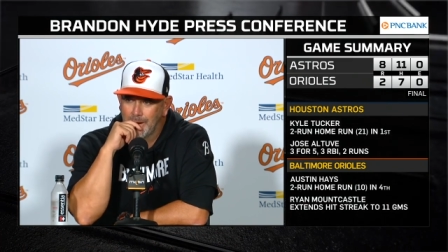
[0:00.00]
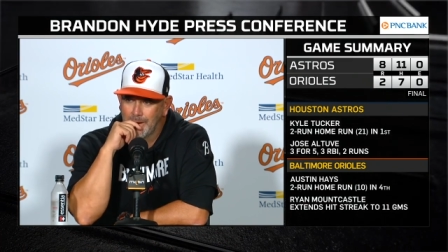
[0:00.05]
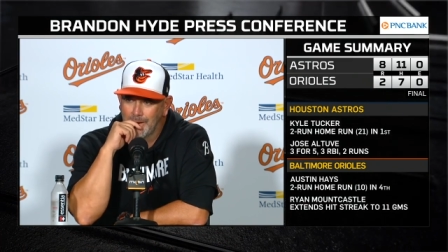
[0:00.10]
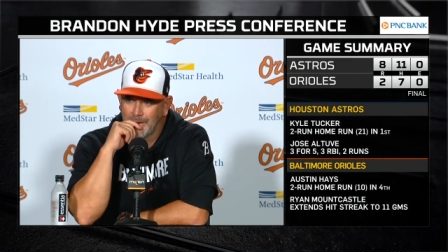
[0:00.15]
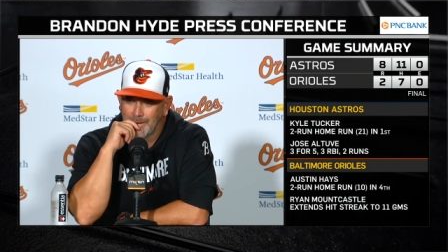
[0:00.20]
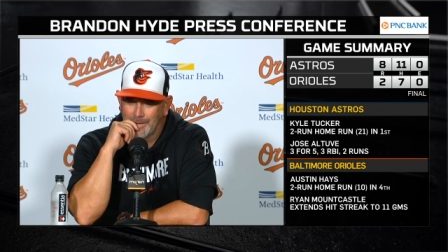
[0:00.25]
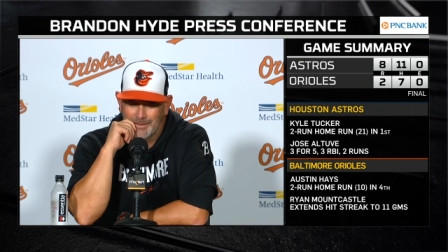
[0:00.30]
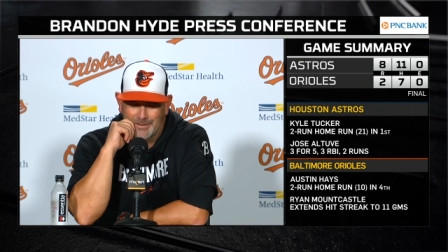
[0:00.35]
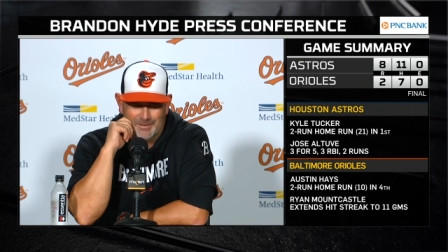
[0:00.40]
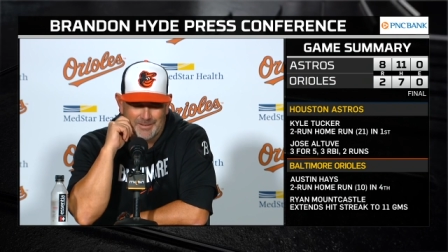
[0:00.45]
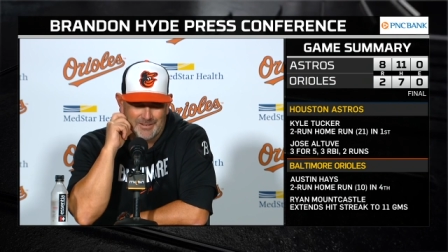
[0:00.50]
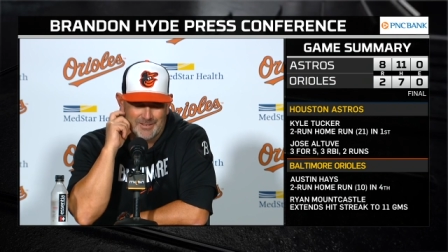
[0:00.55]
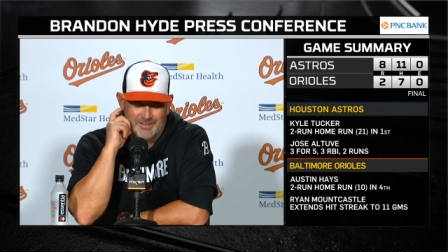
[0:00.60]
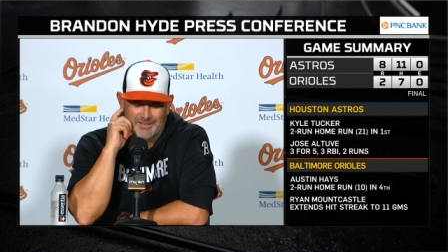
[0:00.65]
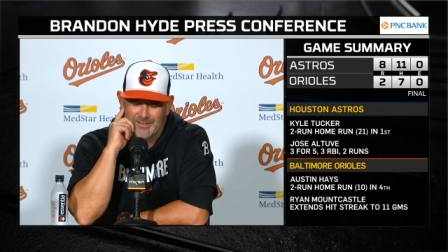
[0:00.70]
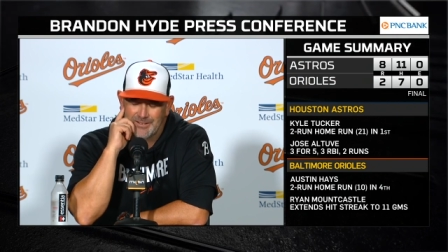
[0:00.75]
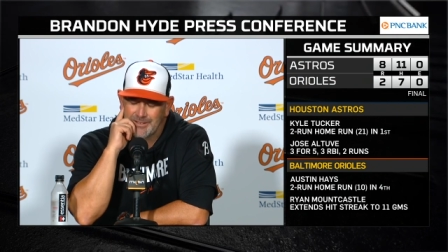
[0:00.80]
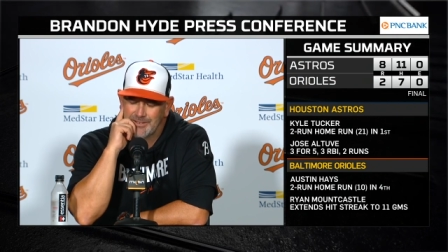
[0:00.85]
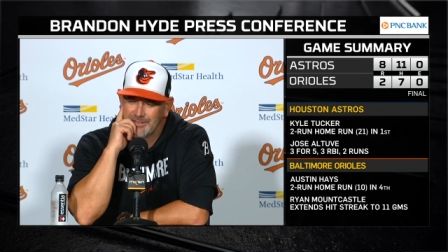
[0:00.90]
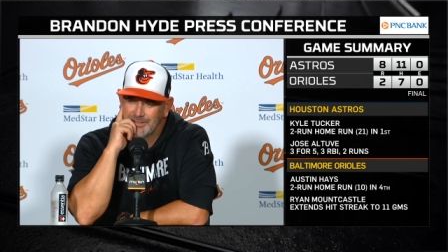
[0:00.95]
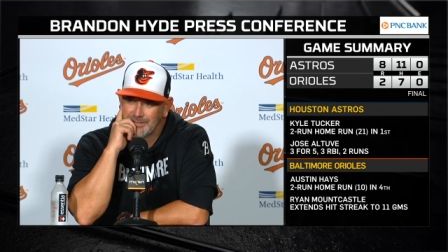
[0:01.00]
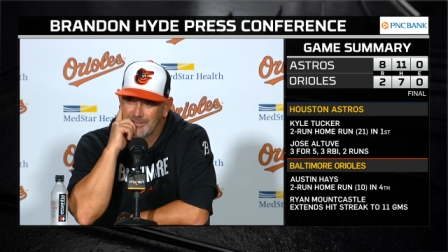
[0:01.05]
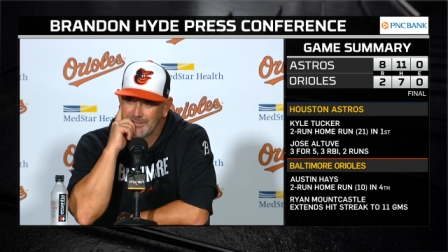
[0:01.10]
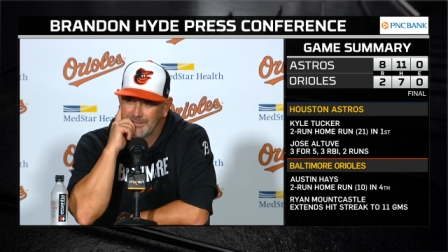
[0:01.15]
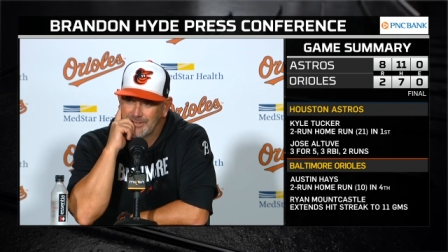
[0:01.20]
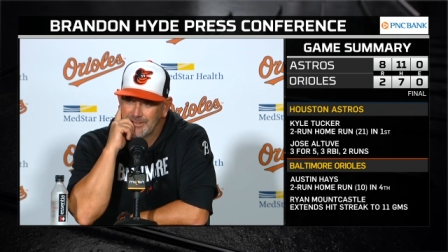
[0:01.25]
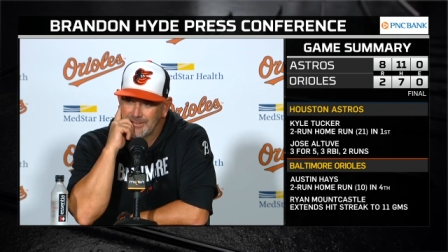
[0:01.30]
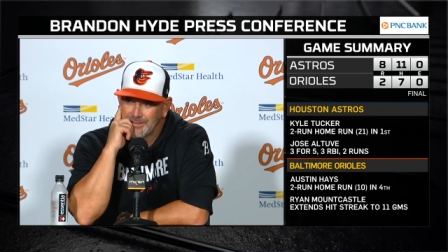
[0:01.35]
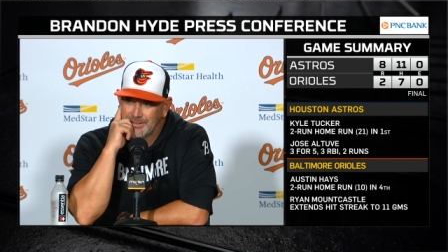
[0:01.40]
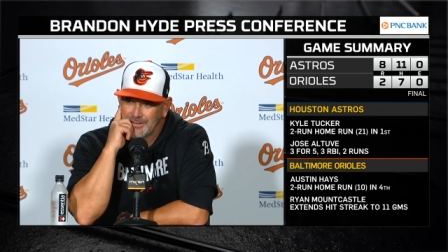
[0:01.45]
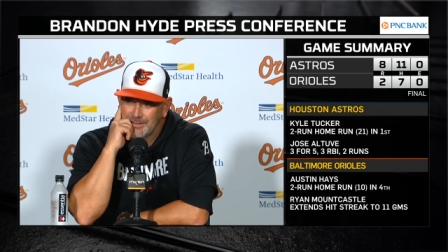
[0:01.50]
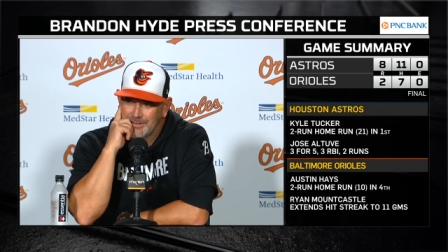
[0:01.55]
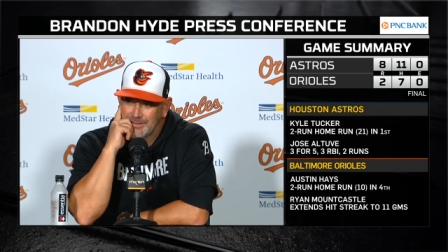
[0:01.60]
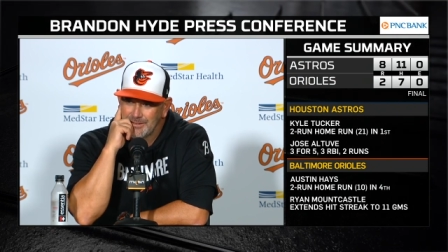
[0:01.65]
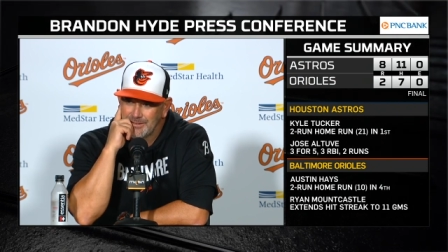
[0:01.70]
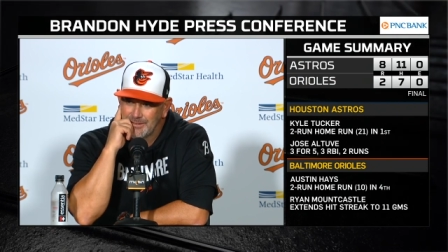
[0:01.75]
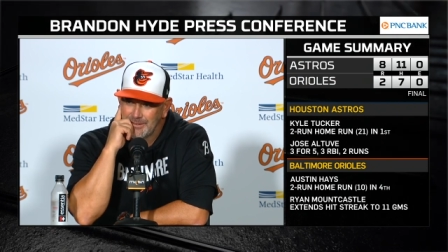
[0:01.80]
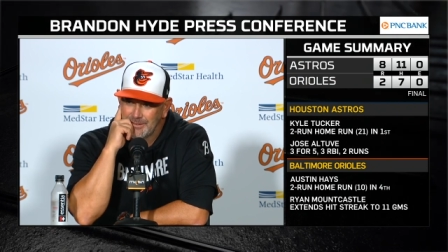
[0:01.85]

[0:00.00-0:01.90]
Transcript: What, what, do you think it says about him as kind